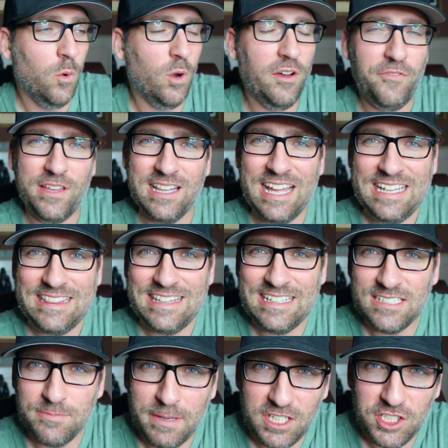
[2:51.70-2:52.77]
Well, if you like
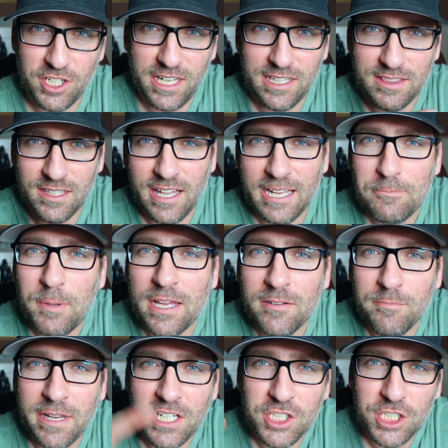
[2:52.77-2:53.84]
this, make sure you hit the like
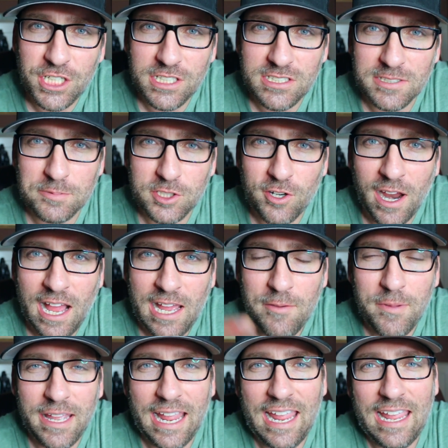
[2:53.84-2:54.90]
button, make sure you
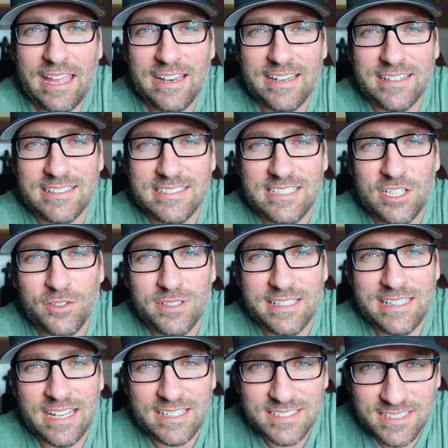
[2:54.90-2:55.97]
subscribe, and until
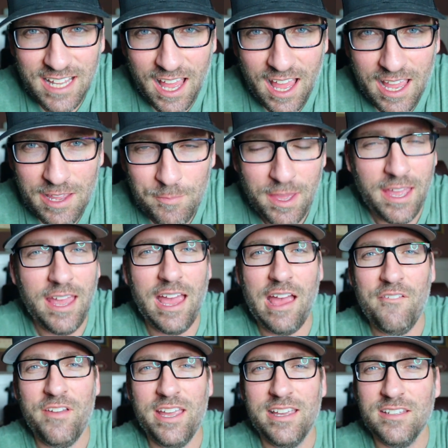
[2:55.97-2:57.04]
next time,
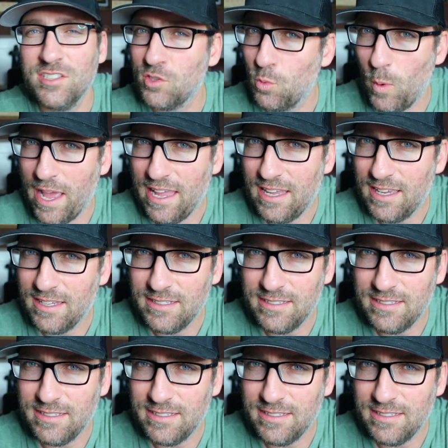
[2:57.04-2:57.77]
have a swank